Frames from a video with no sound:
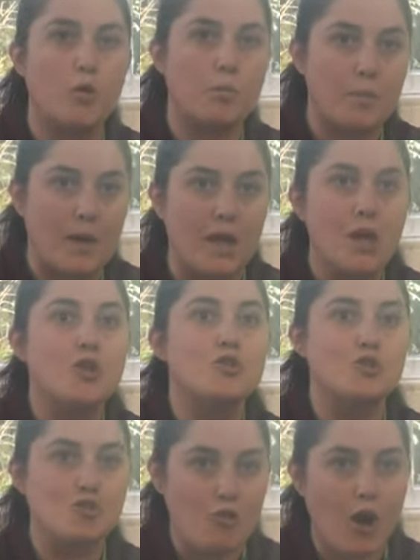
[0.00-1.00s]
would be
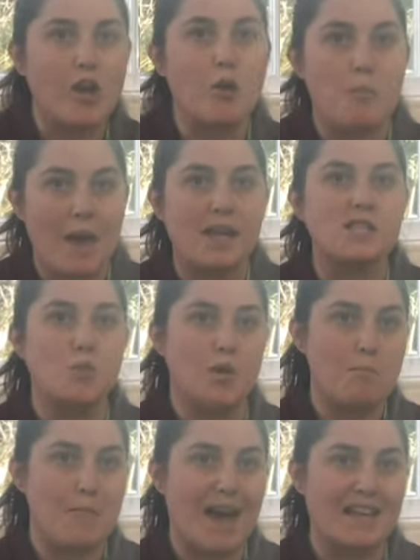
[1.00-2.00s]
to try your best
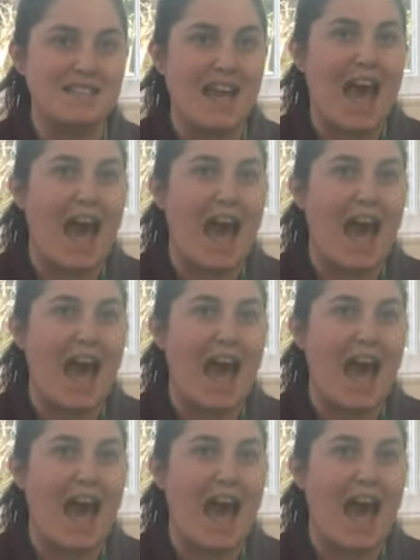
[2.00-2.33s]
with maths,